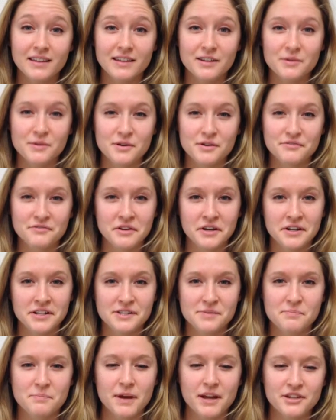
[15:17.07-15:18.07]
that you are a very
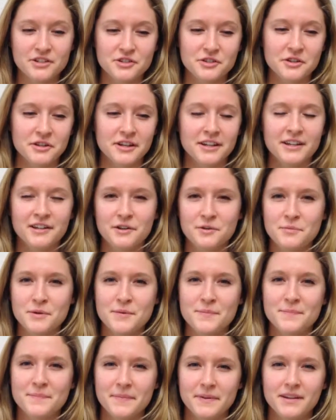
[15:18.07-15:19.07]
special
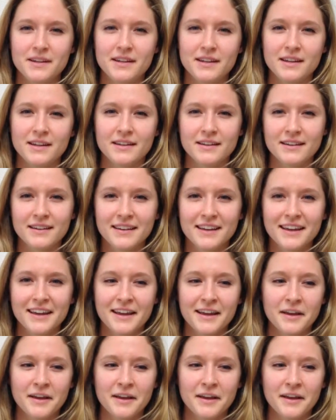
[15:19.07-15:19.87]
human being